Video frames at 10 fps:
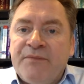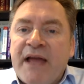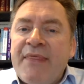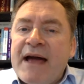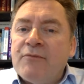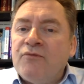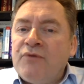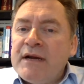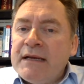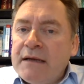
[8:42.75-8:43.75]
And that
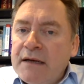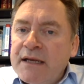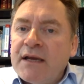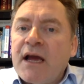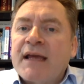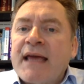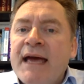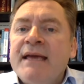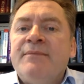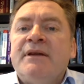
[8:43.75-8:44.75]
really
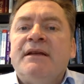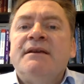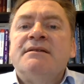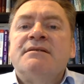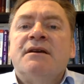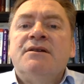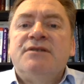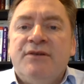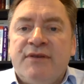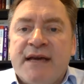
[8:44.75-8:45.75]
came in his
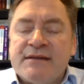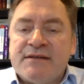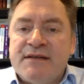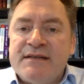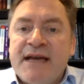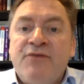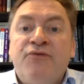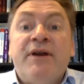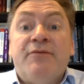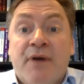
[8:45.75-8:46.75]
2010
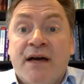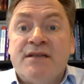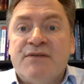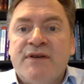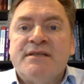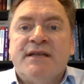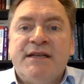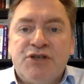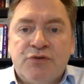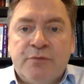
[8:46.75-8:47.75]
rewrite of his
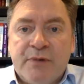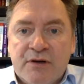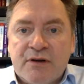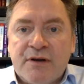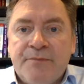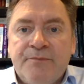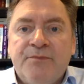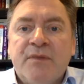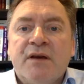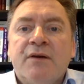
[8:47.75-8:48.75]
initial book,
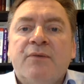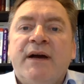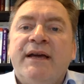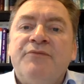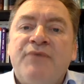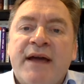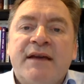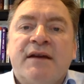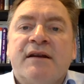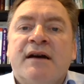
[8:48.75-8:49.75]
where he
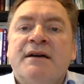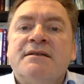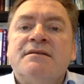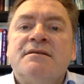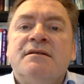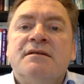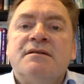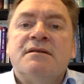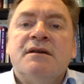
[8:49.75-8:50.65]
recognised that